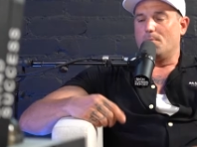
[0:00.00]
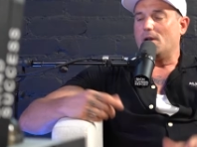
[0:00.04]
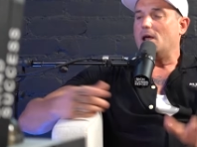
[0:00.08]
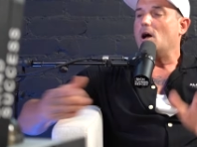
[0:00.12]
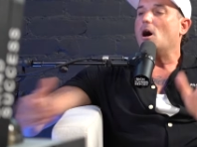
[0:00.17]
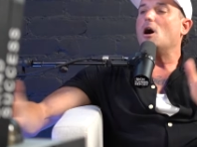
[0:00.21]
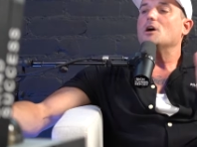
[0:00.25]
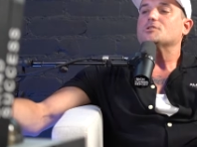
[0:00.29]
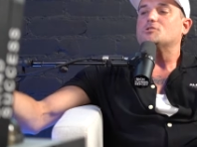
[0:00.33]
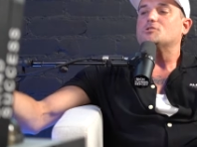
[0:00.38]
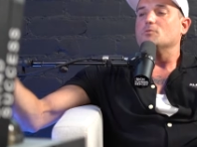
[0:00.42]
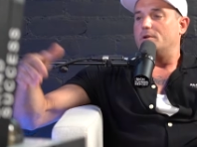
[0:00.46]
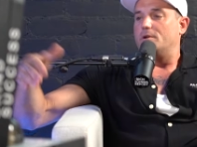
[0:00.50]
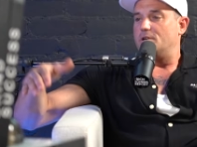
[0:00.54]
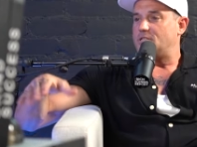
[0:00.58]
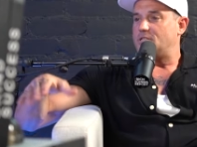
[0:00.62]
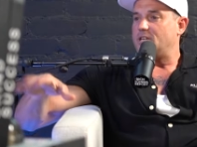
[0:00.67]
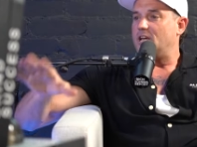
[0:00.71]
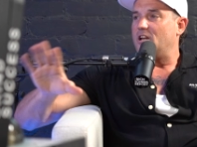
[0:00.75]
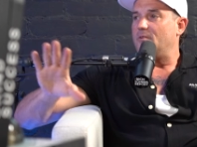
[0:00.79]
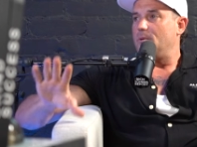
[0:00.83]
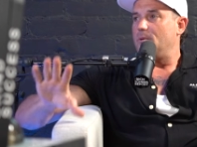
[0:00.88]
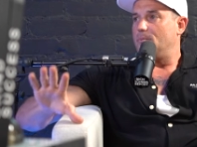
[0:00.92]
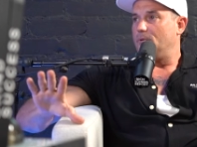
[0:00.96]
But I also
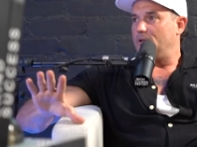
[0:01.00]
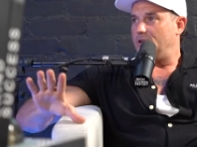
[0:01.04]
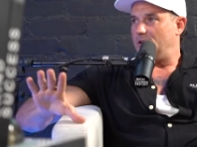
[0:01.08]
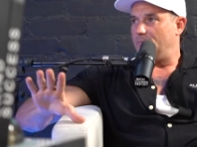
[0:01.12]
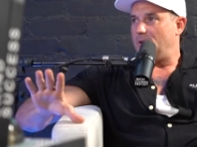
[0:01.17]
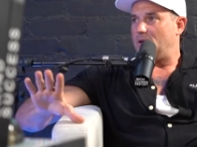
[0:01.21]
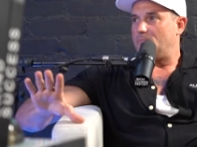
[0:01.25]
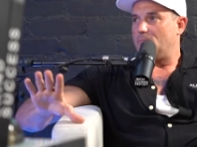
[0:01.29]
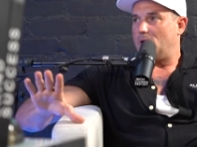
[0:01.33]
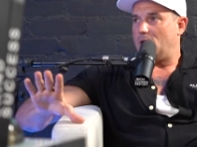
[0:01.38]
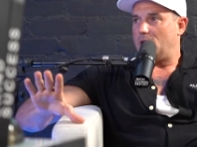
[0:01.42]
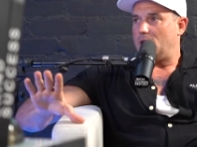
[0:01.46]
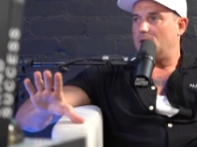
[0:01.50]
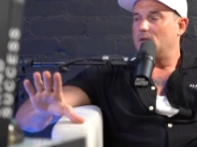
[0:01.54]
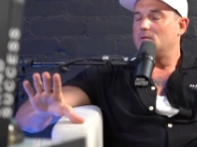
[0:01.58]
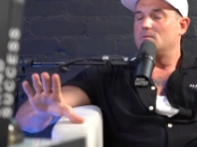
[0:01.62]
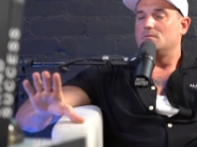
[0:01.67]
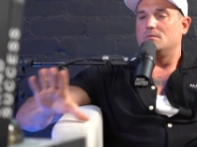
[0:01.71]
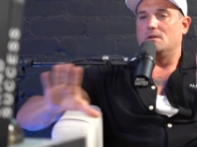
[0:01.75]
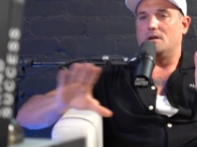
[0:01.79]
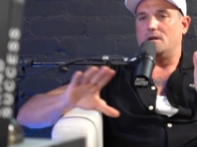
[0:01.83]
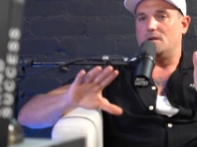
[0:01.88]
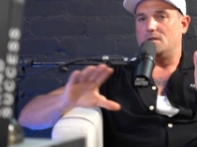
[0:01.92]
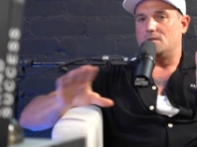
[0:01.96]
understand that people need to make money.
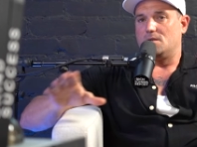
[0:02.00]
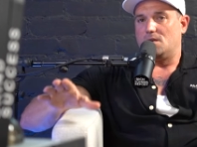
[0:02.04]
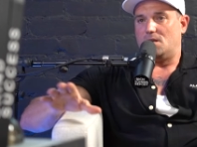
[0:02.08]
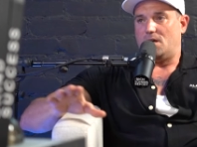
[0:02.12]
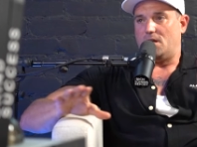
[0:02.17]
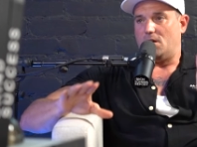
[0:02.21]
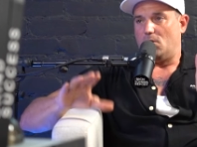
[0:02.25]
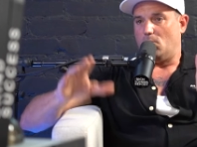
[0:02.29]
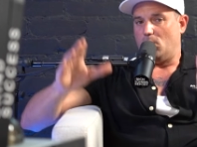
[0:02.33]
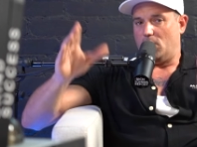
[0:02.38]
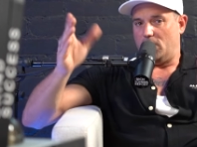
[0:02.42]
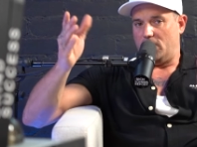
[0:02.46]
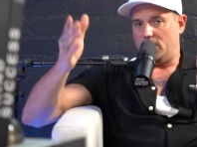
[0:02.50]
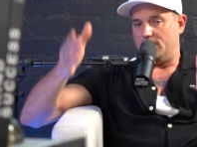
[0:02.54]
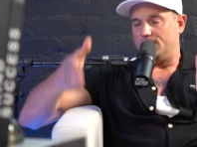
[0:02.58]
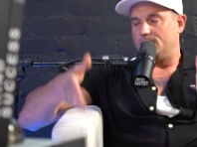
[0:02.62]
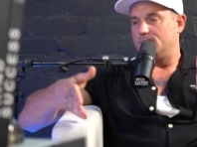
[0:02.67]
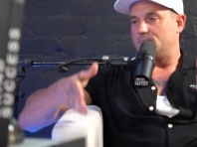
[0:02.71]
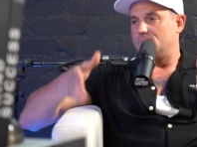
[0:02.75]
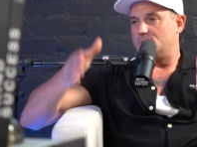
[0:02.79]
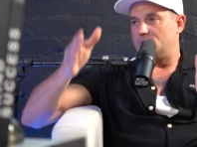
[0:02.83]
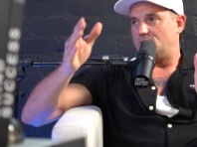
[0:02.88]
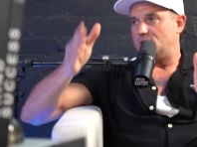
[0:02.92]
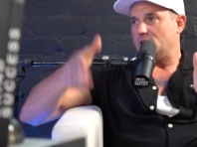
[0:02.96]
Like, and I don't want
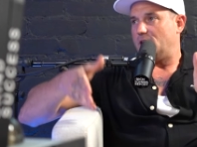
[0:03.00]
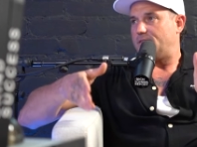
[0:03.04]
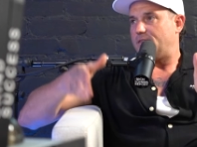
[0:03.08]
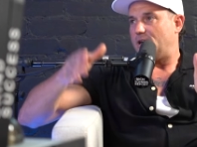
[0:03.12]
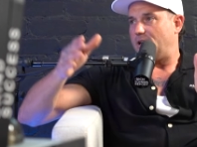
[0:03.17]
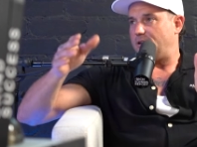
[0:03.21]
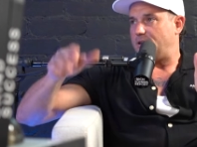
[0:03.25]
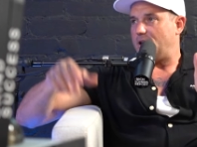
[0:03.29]
to shut that